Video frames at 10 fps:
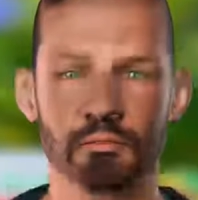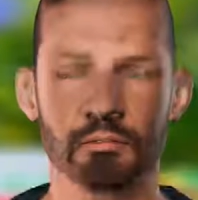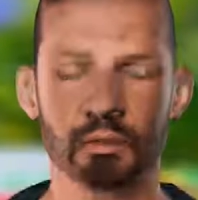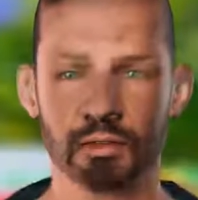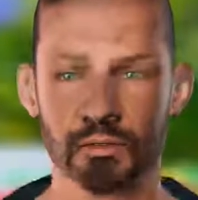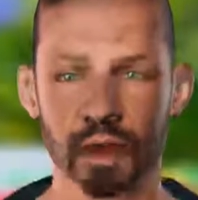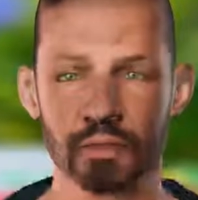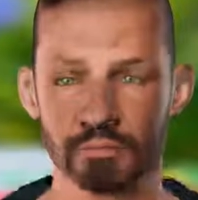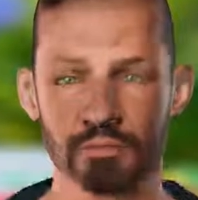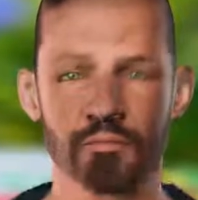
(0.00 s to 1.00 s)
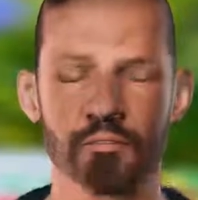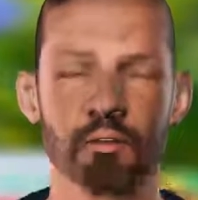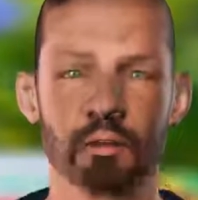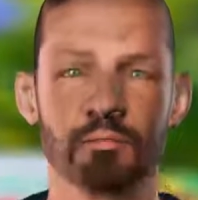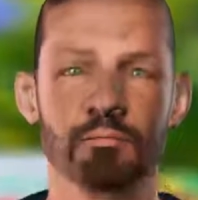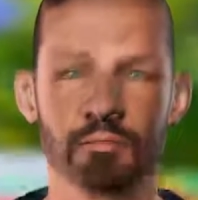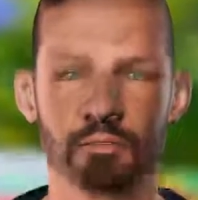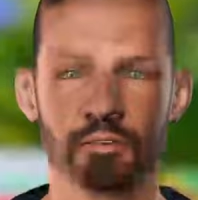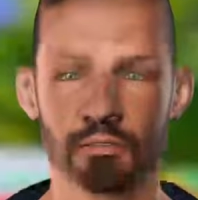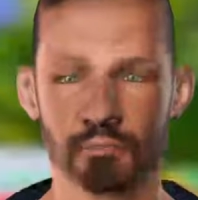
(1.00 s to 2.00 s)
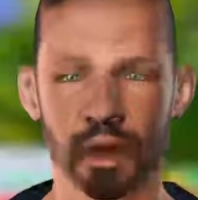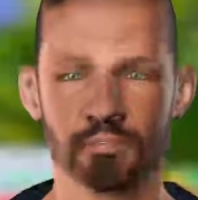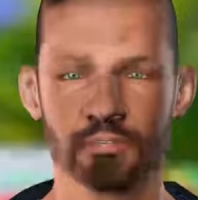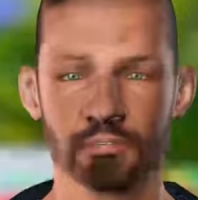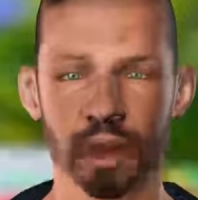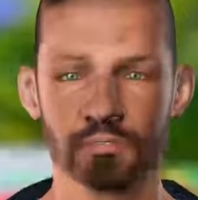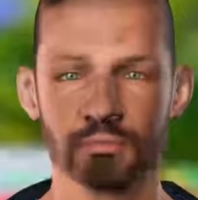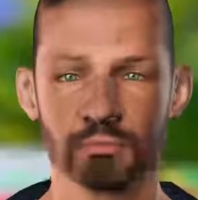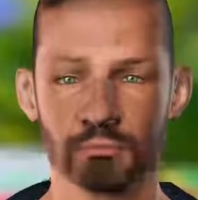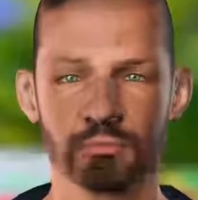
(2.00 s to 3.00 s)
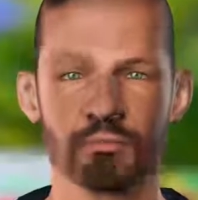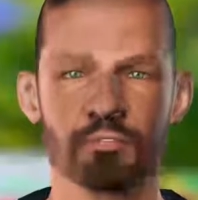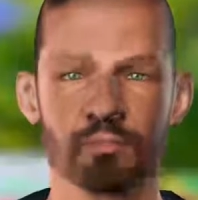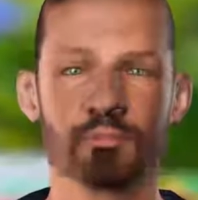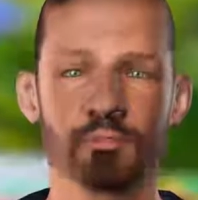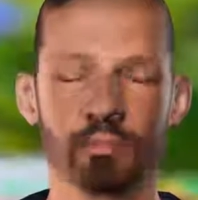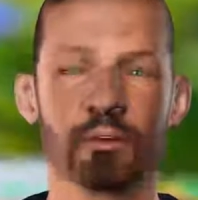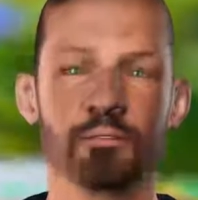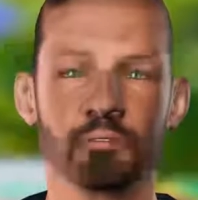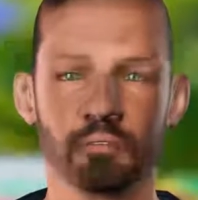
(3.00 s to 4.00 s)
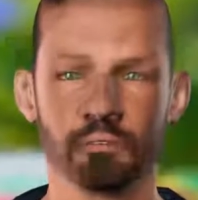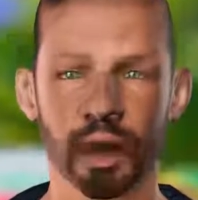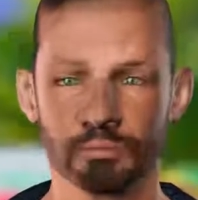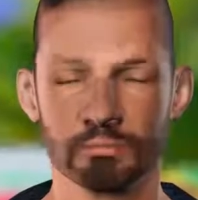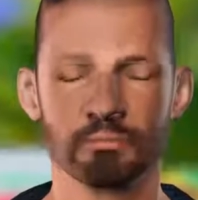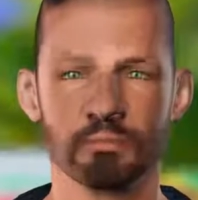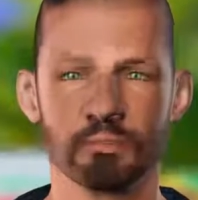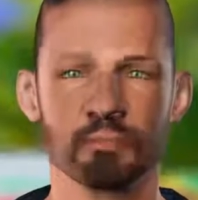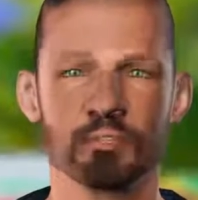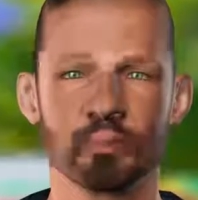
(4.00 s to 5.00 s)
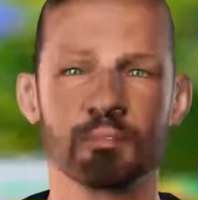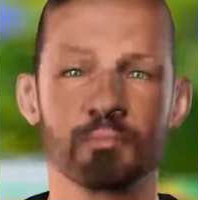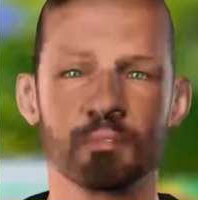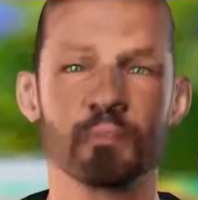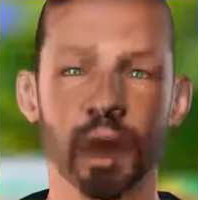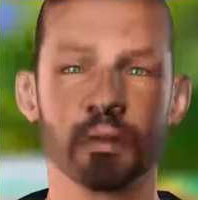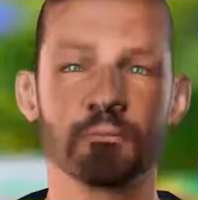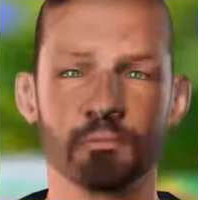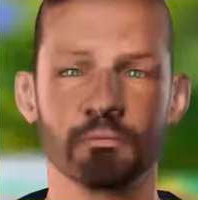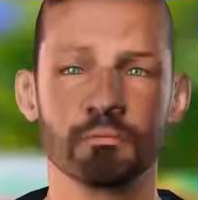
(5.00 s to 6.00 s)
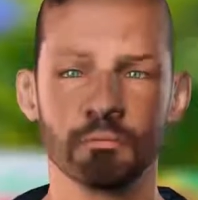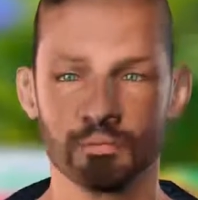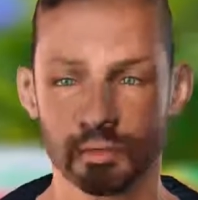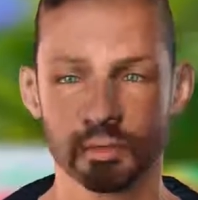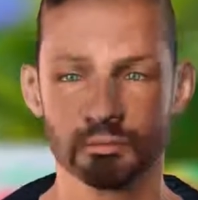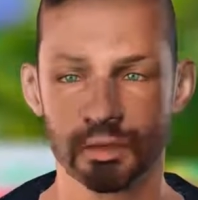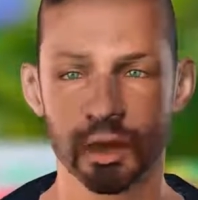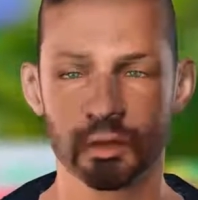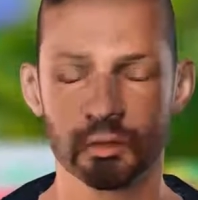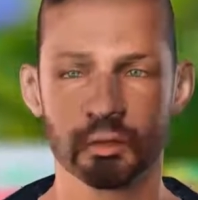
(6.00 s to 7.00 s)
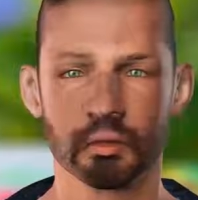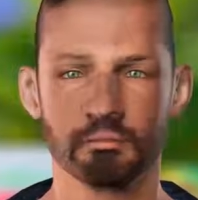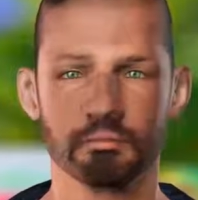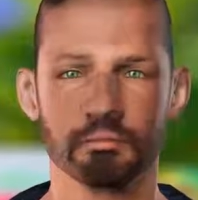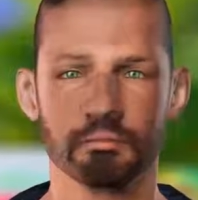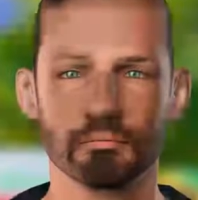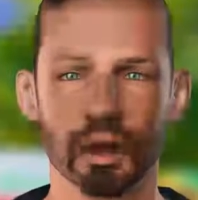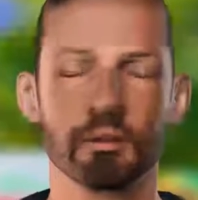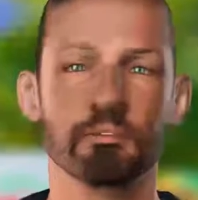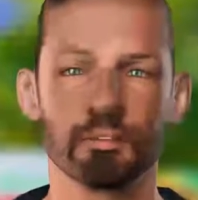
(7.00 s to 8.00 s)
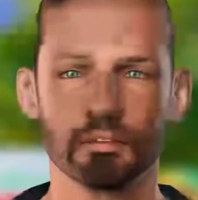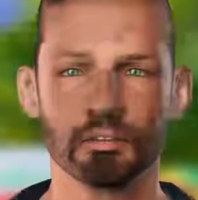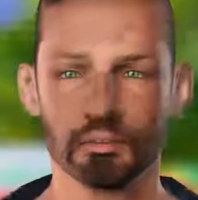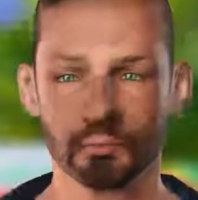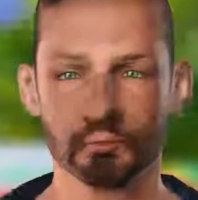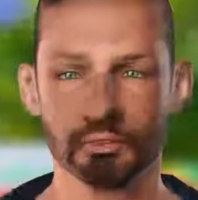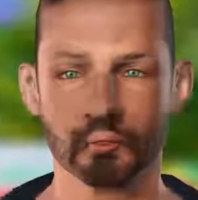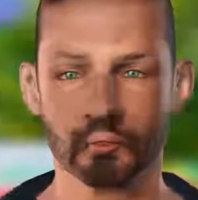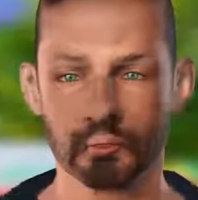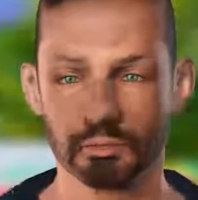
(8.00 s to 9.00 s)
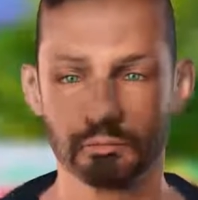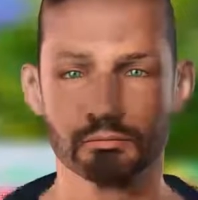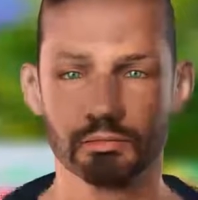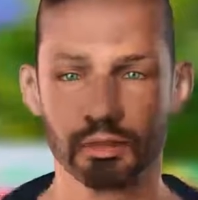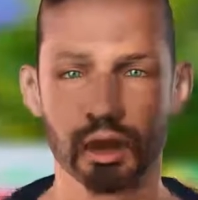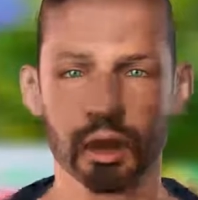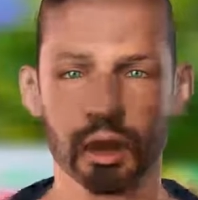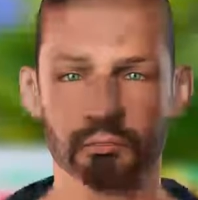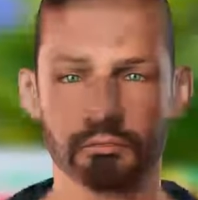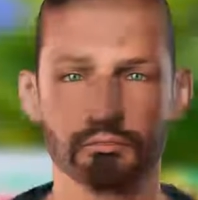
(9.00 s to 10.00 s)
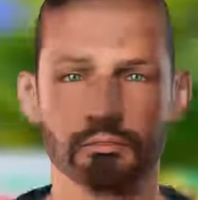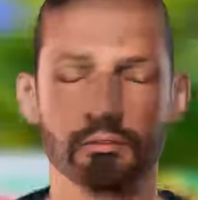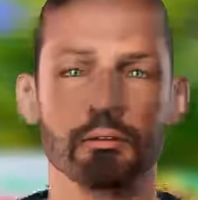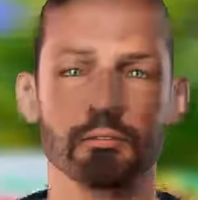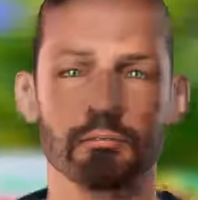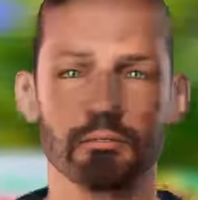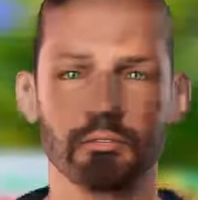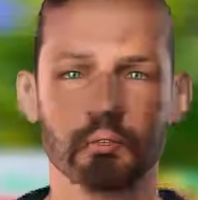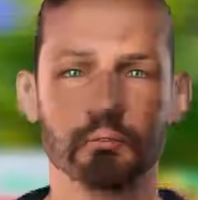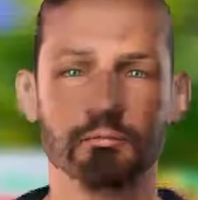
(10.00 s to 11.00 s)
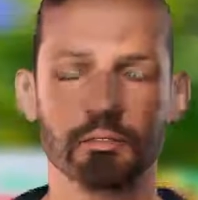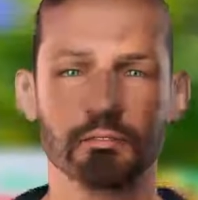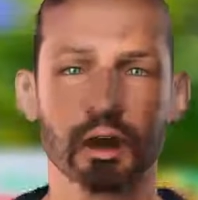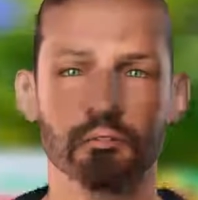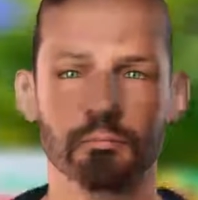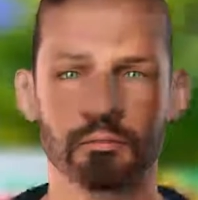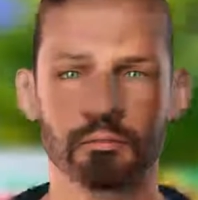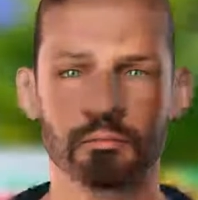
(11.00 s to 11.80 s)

He says that now himself, Prophet Muhammad sallallahu alaihi wasallam, on certain miracles he's done, like he fed a whole army with very little food. He heard some of the animals.